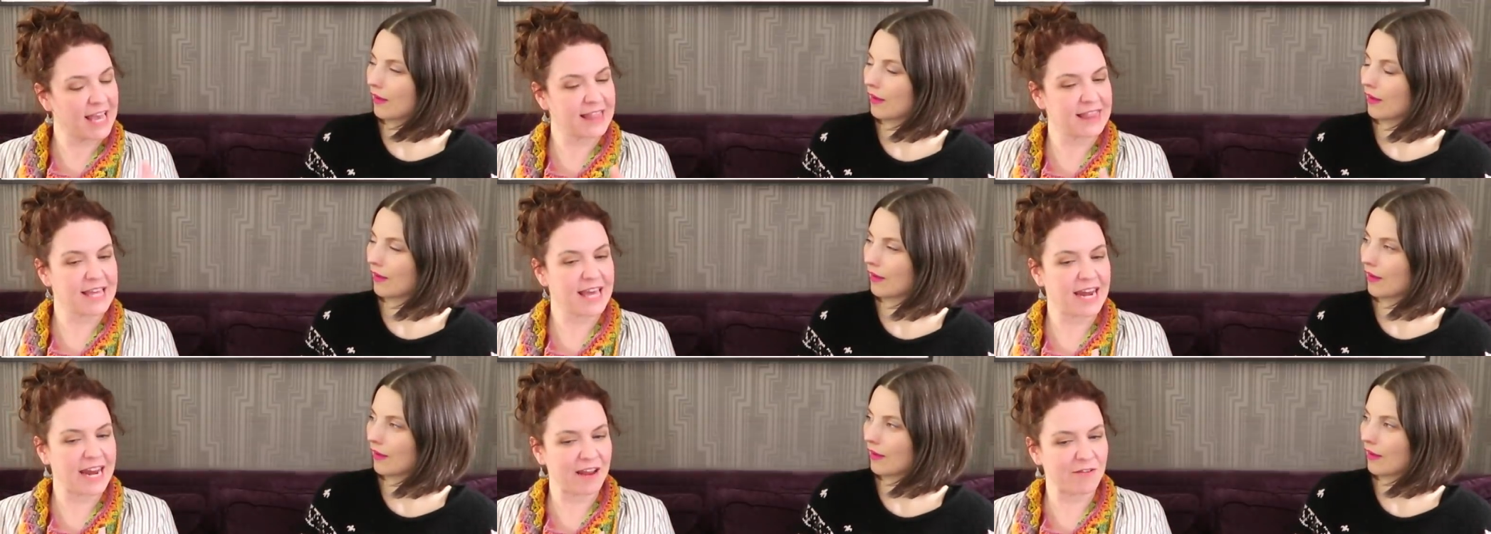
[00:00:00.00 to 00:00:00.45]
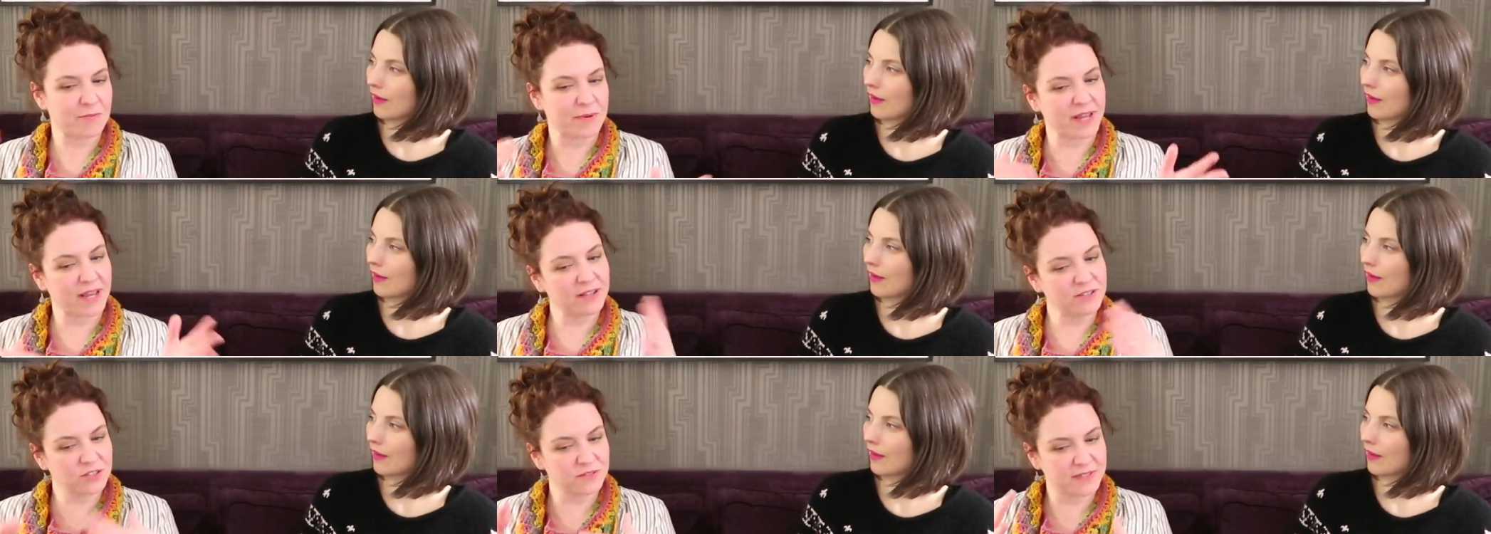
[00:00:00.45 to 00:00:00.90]
Speaker 1: And then
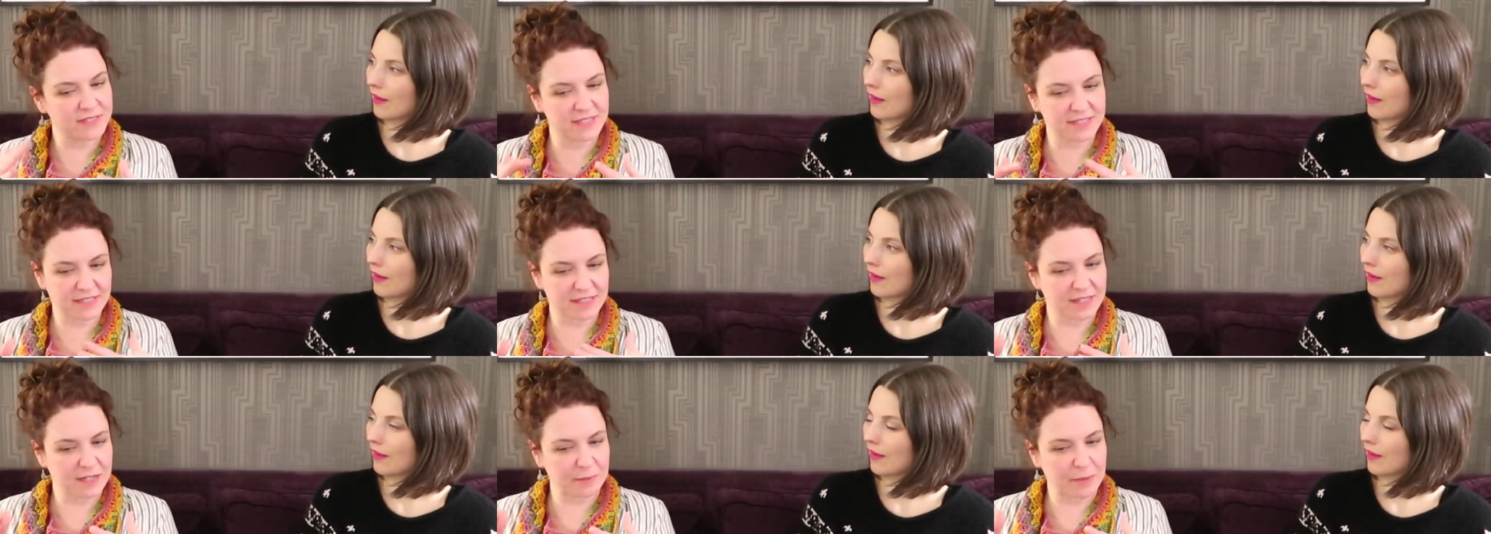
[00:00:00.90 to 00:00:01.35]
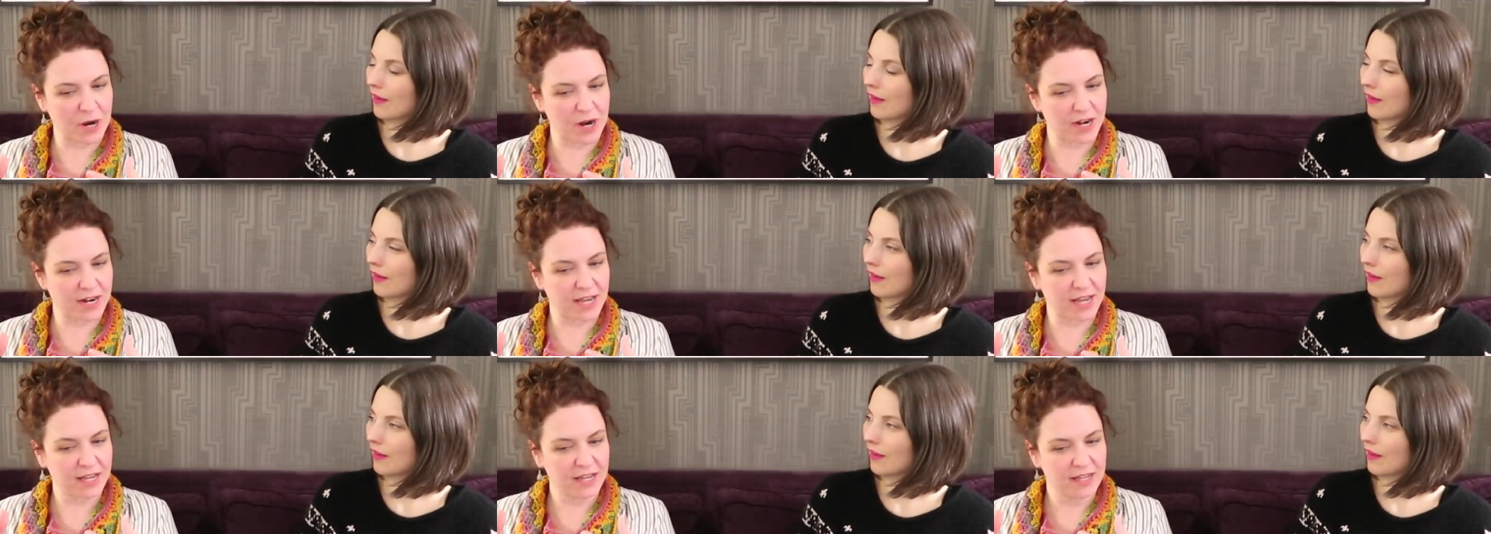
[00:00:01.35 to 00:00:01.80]
everybody else who visits the link
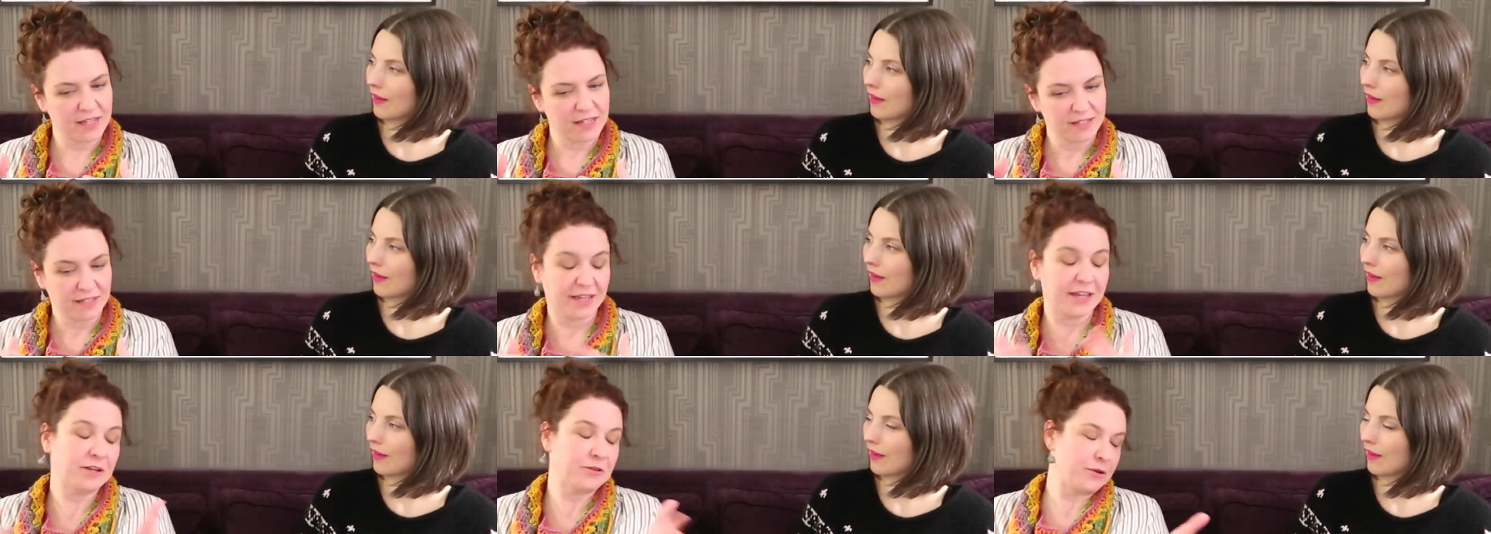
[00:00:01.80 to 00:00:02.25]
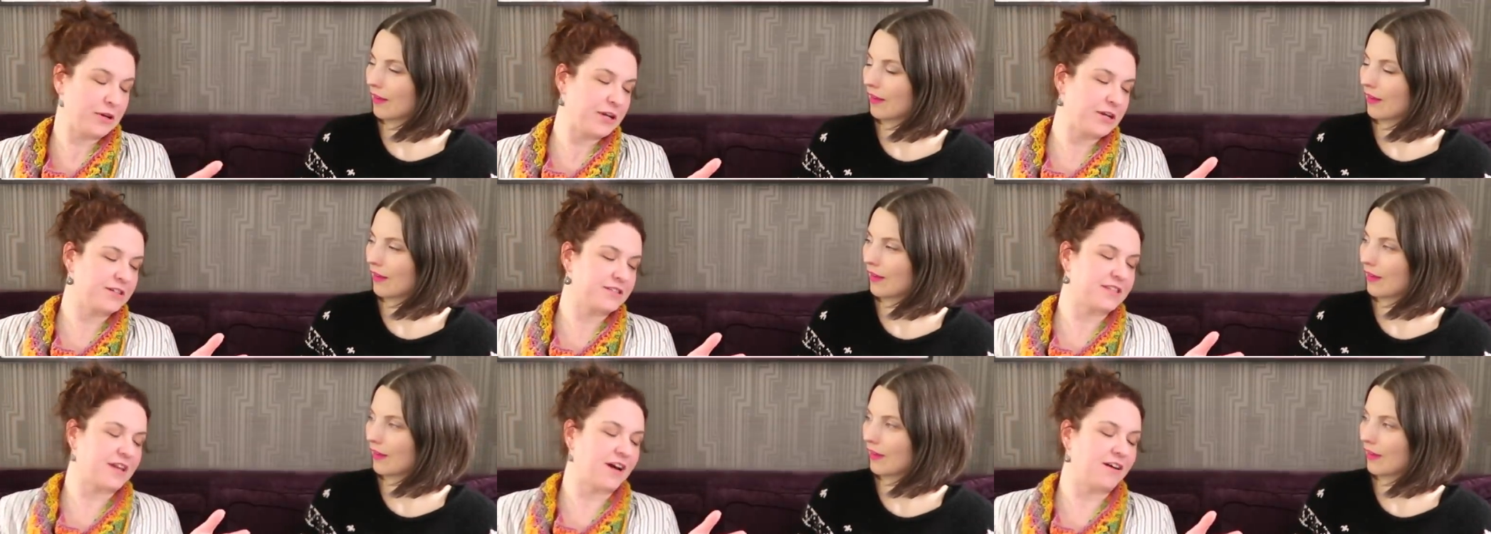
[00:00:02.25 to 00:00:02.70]
party, including
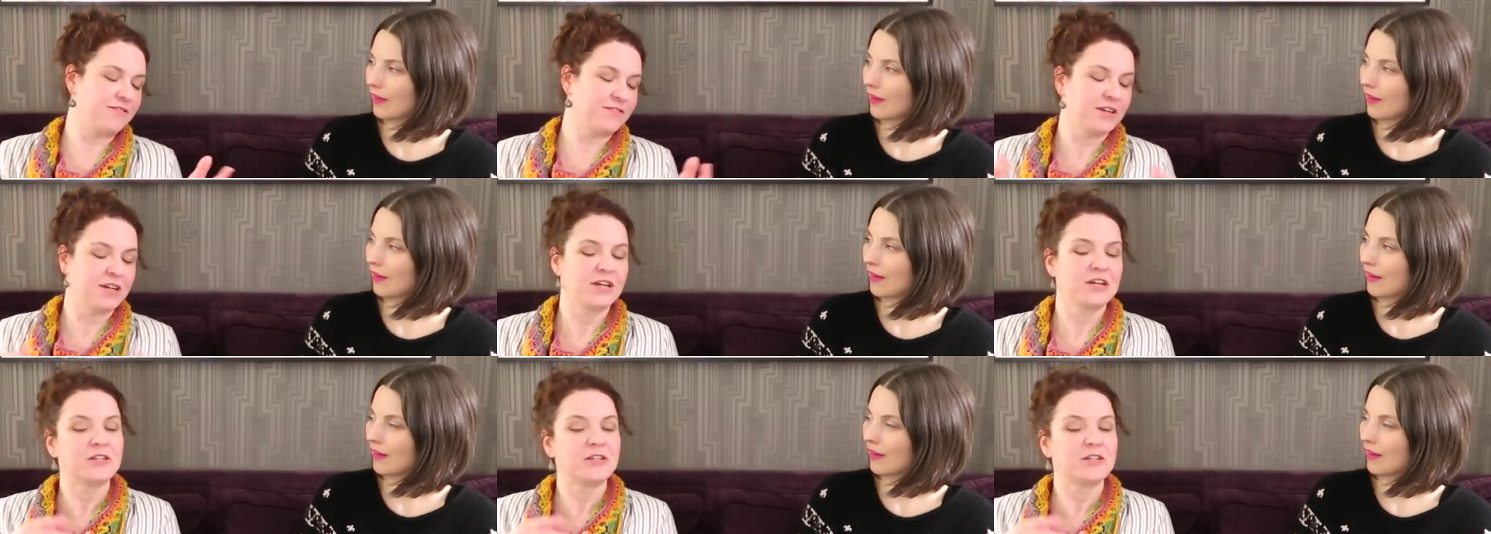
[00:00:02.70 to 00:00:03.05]
yourself,